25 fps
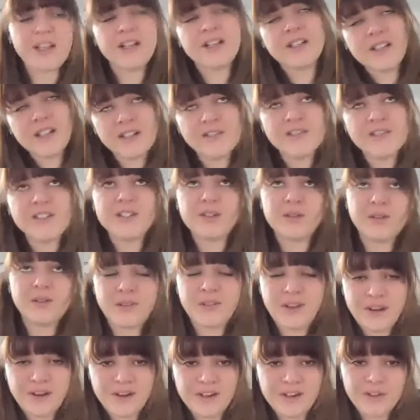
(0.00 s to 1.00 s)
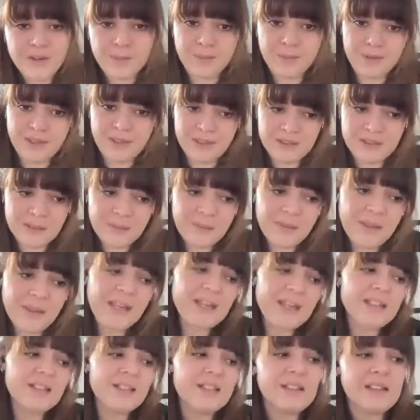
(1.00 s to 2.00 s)
and a lot of this varies from place to
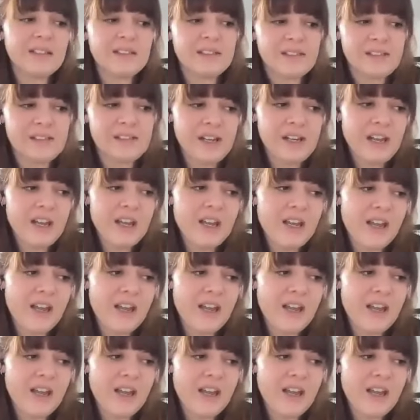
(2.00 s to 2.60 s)
place, and